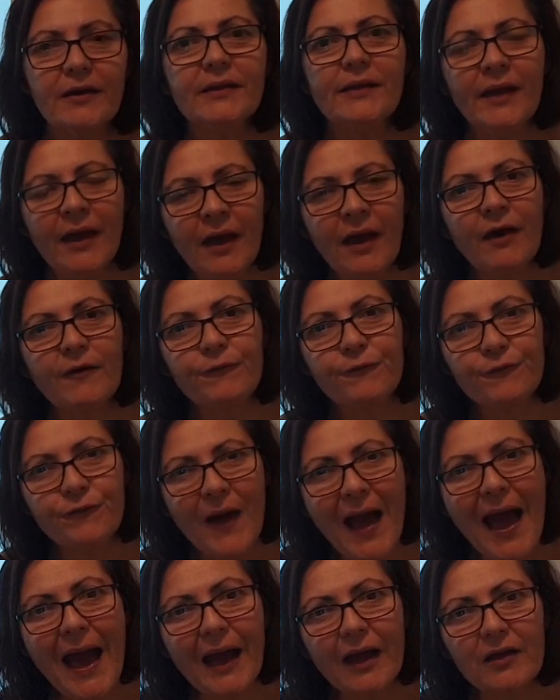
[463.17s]
Yeah,
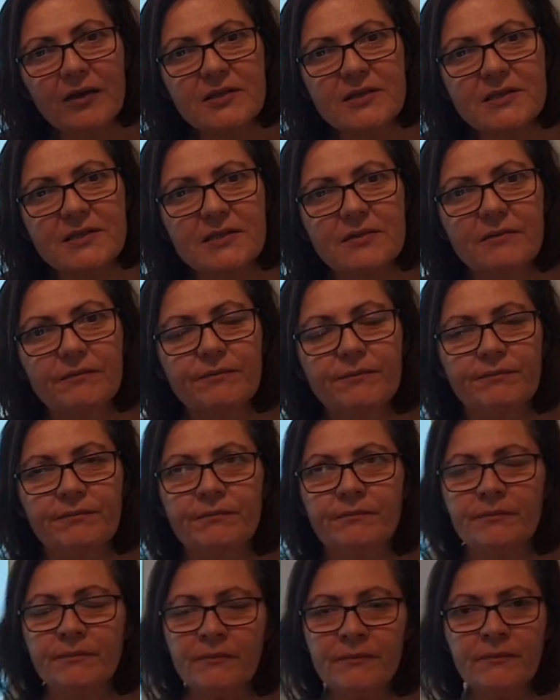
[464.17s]
fax.
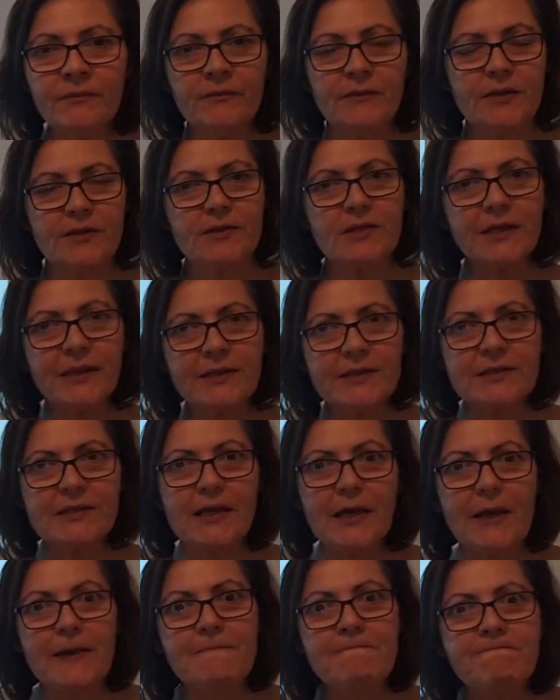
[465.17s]
So let's
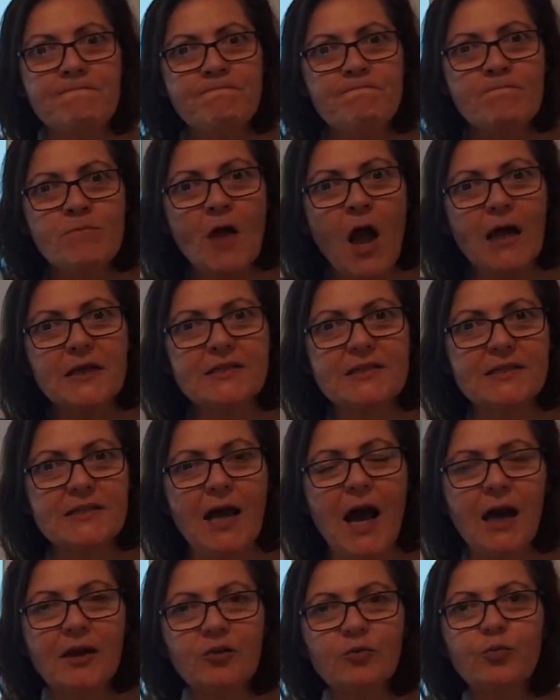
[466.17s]
see. I
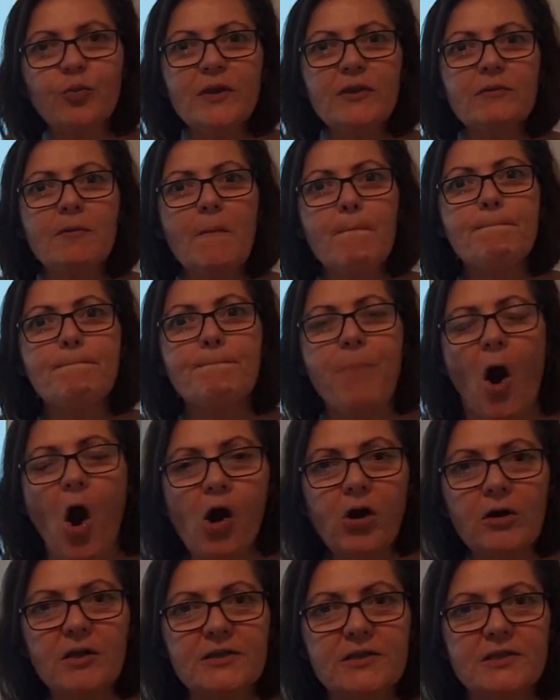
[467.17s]
started with
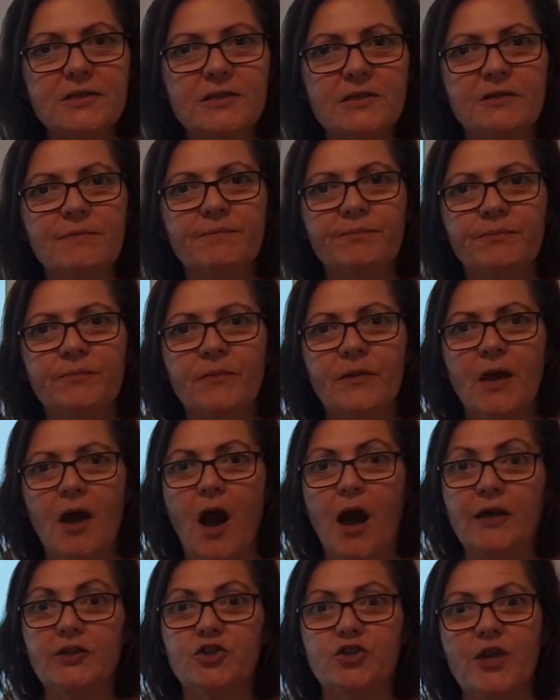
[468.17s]
box.
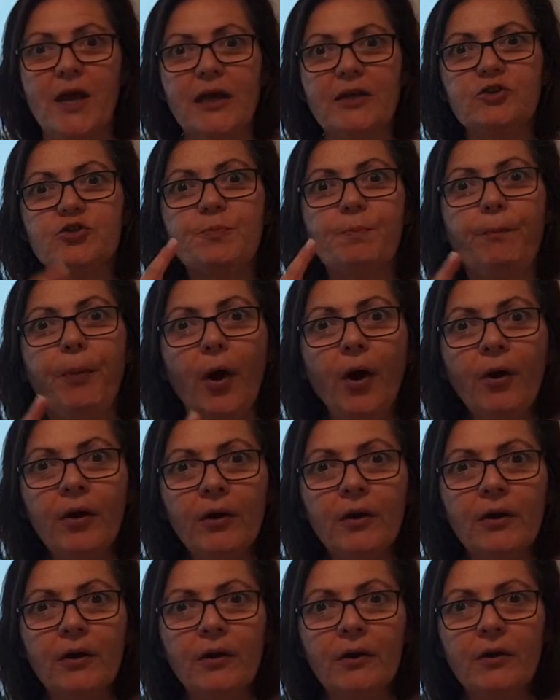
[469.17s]
I changed b
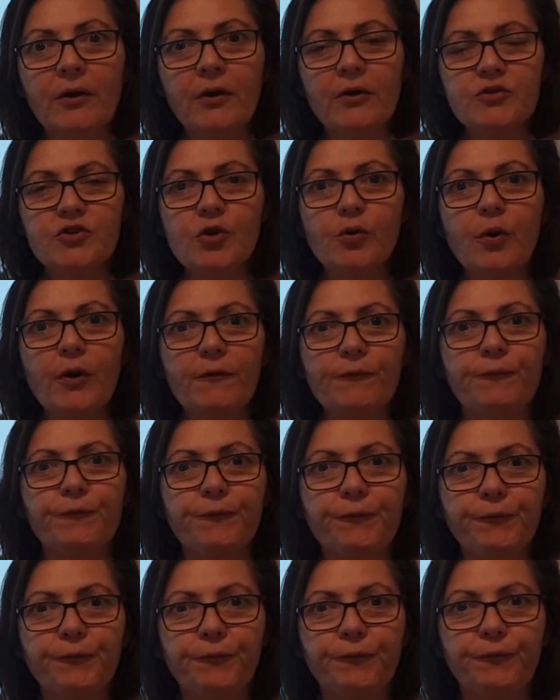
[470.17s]
to a
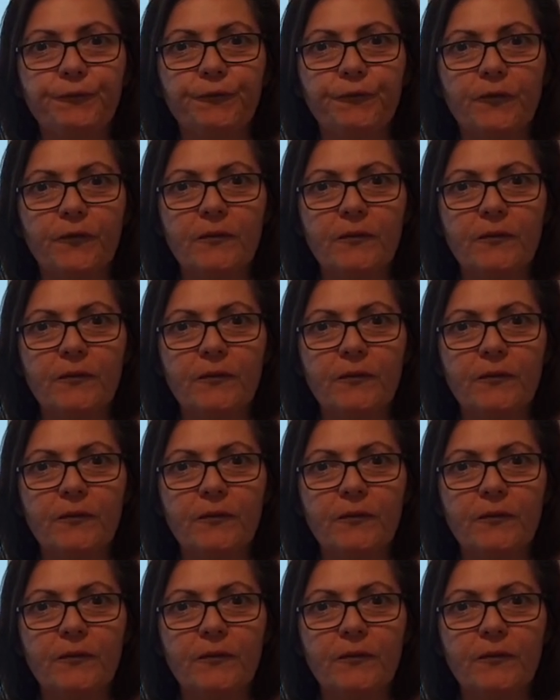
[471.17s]
f.